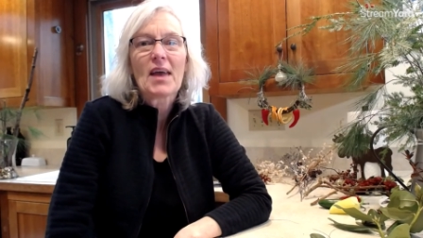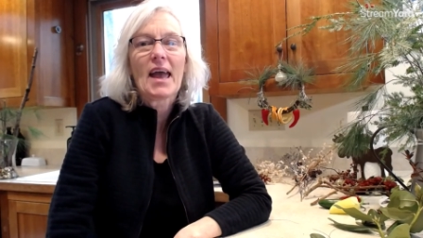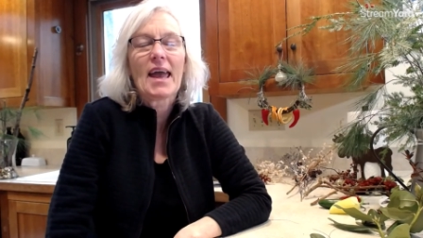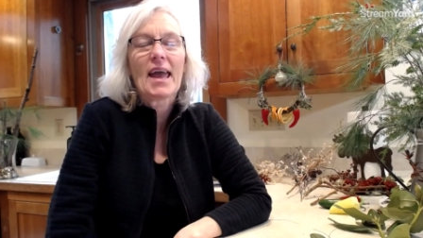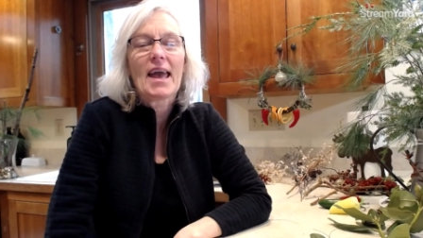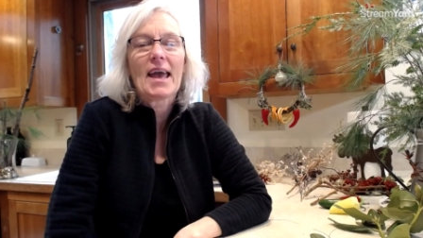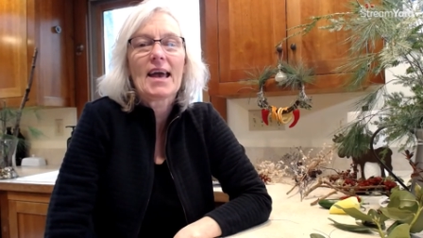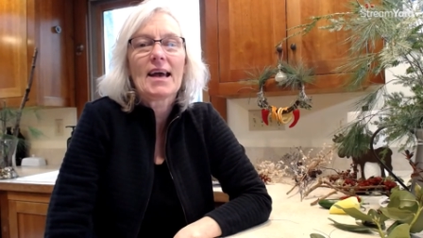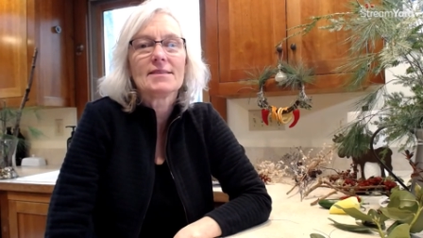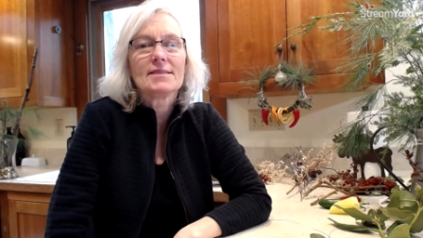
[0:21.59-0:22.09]

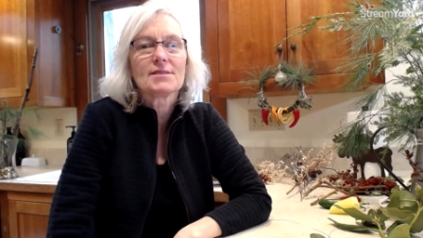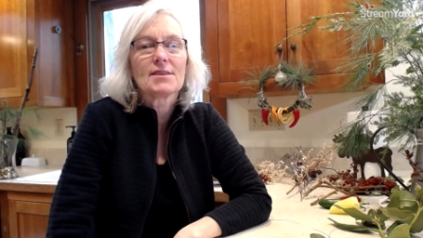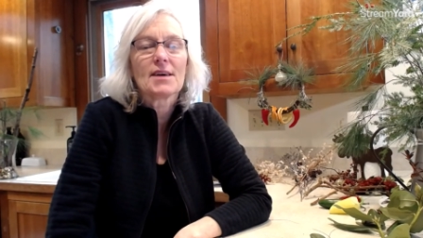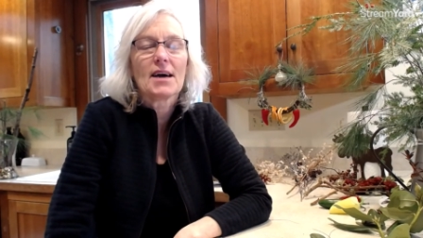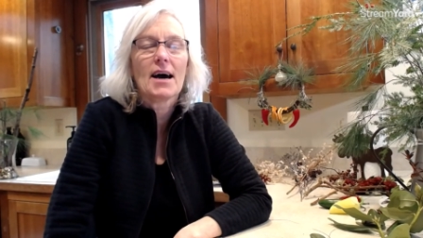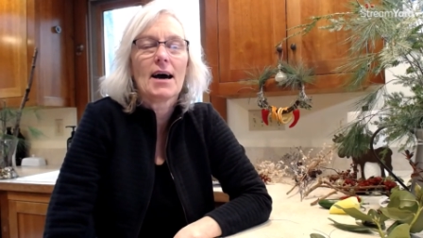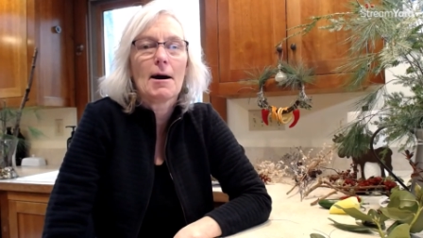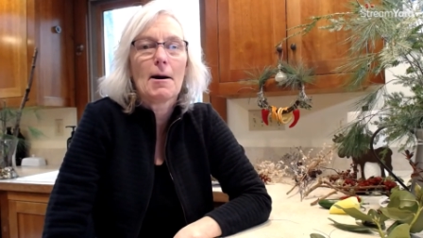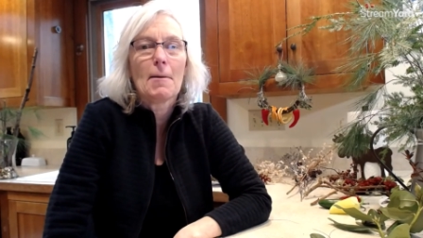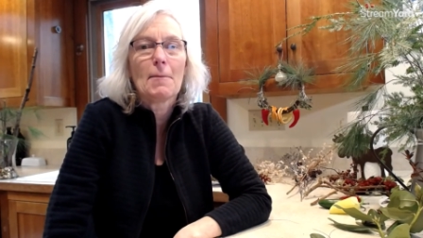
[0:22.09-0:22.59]
and
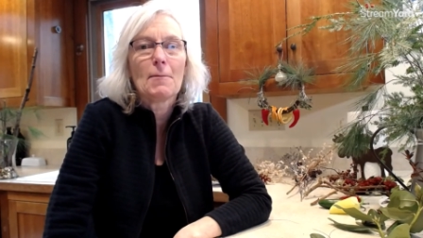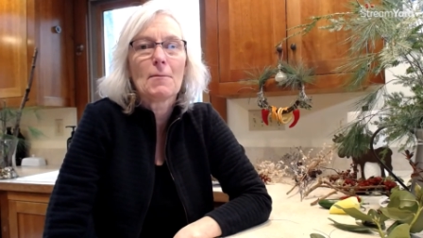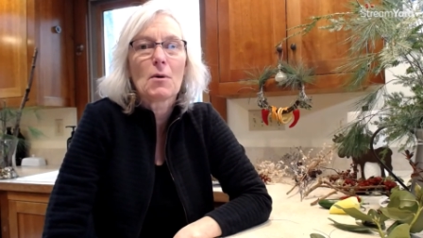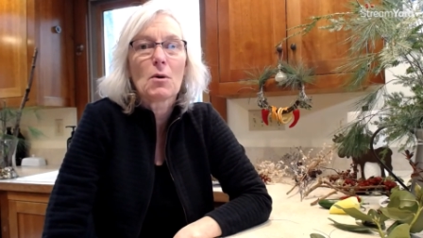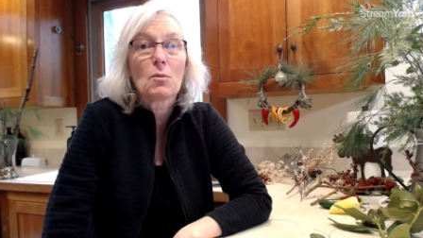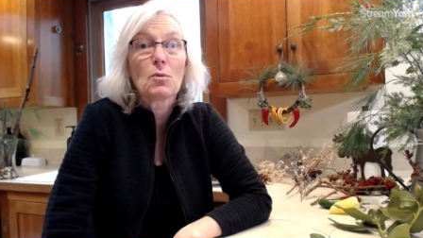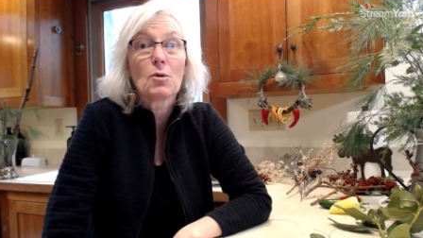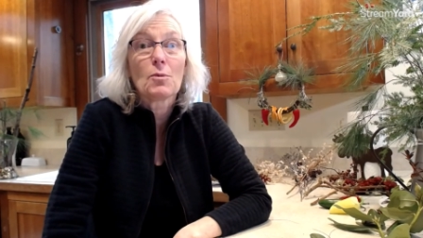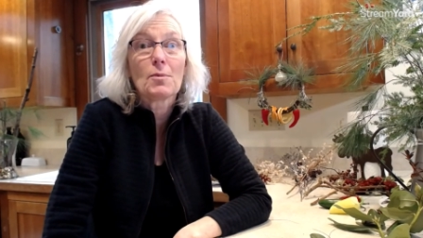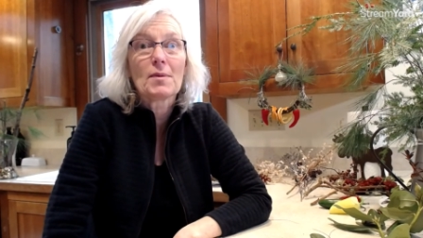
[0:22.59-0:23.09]

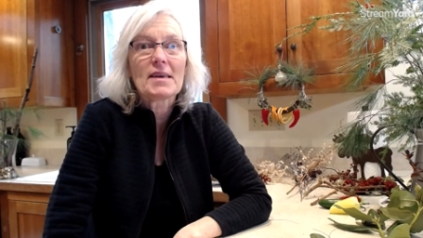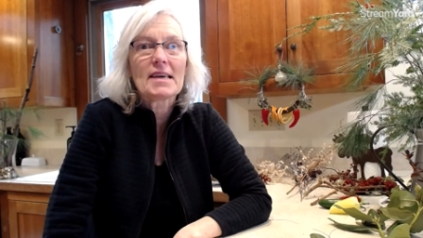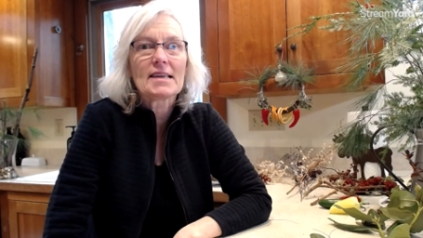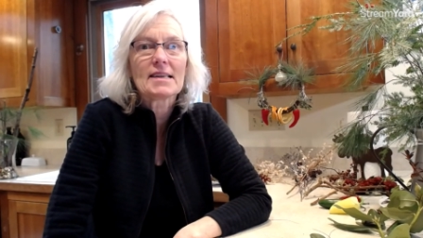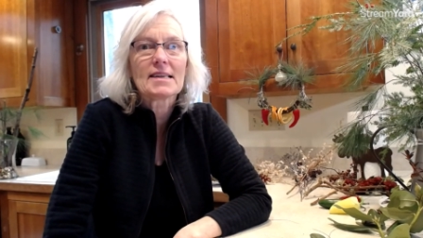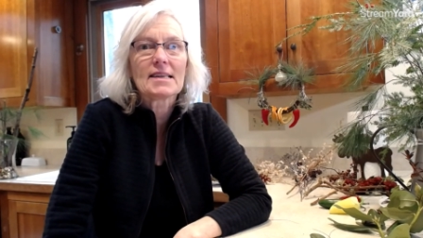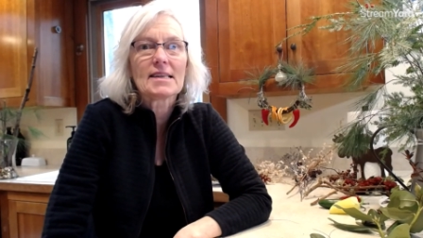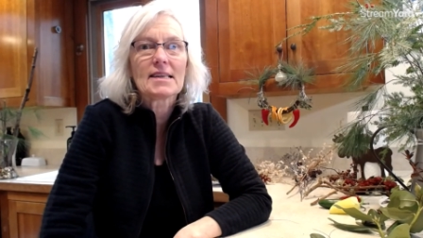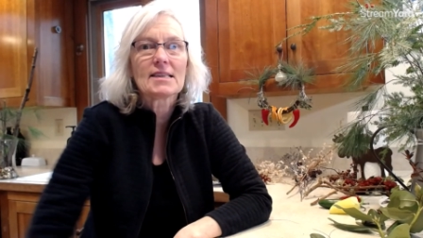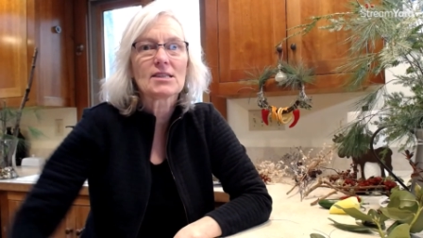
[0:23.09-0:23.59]
we'll be
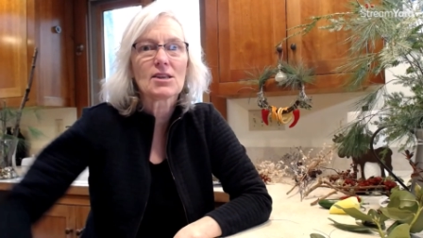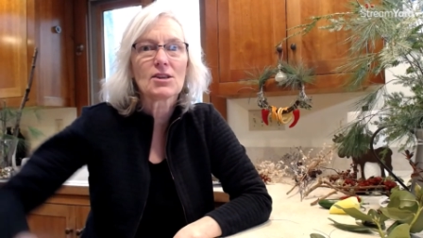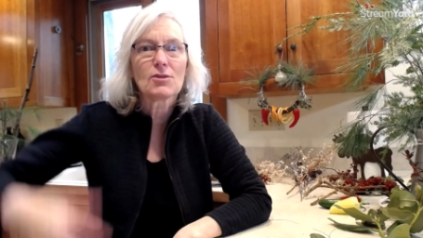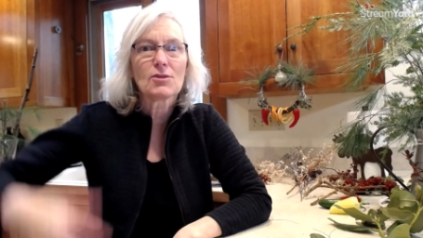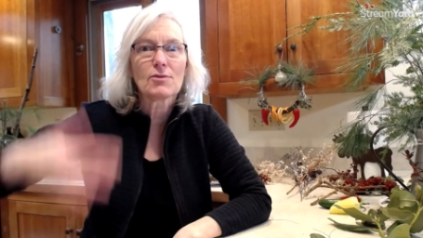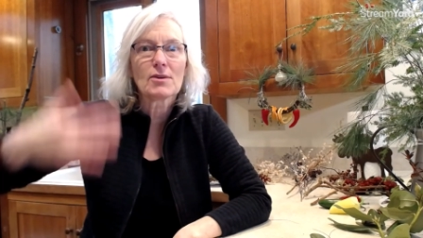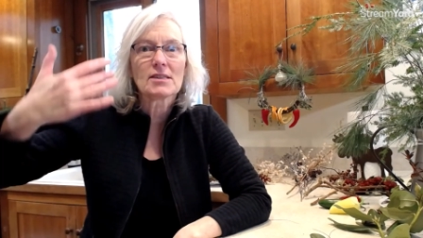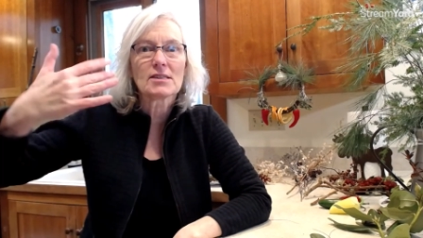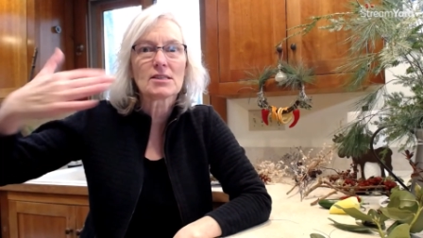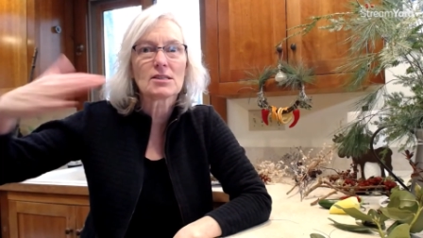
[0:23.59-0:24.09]
getting into
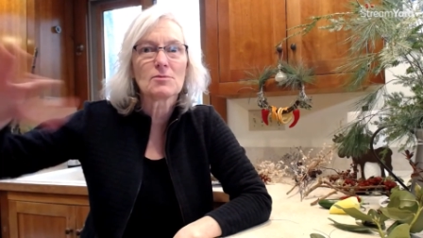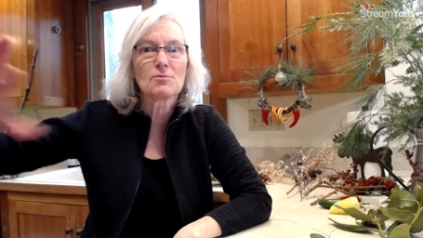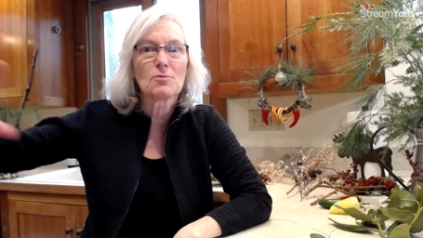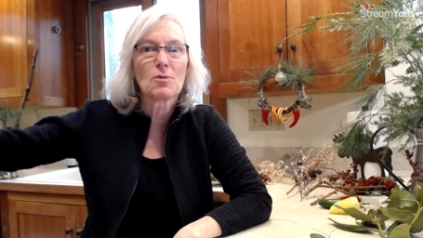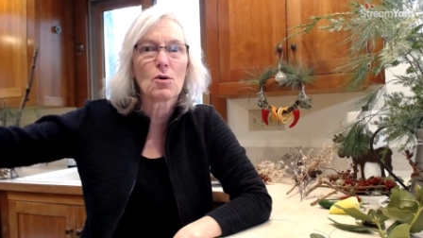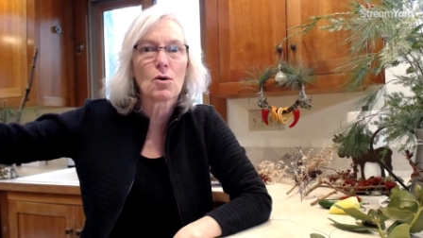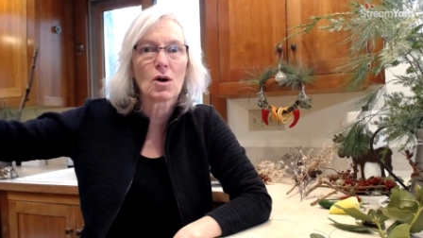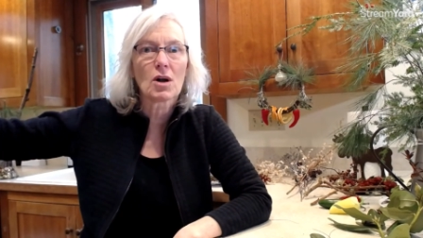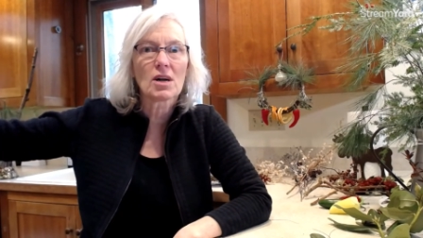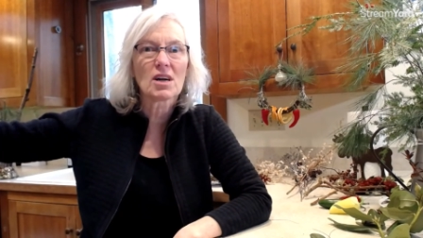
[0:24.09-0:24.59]
doing some
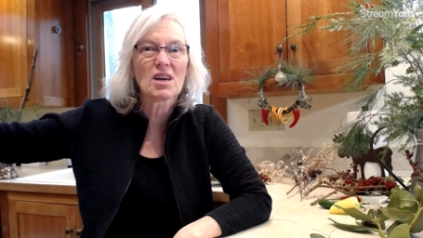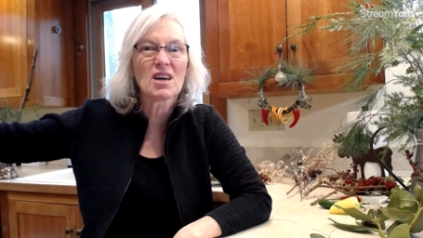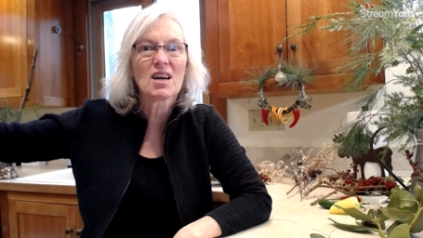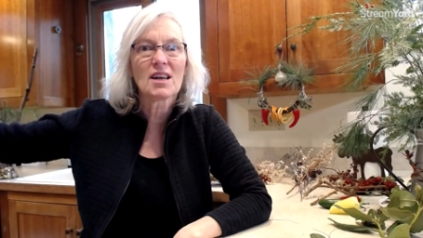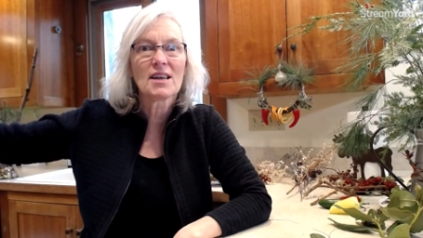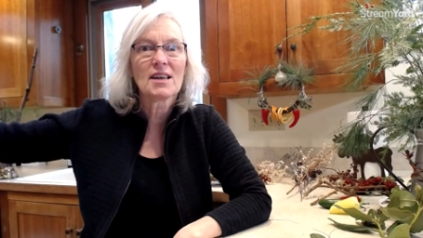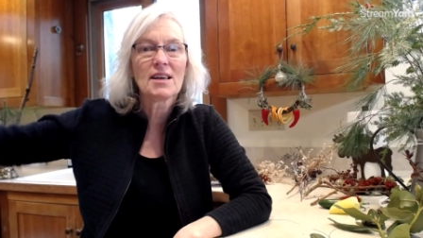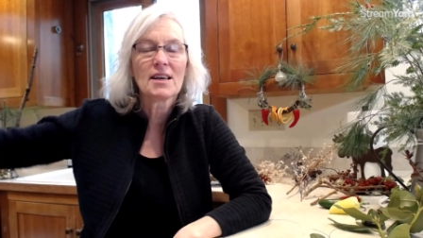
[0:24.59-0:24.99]
more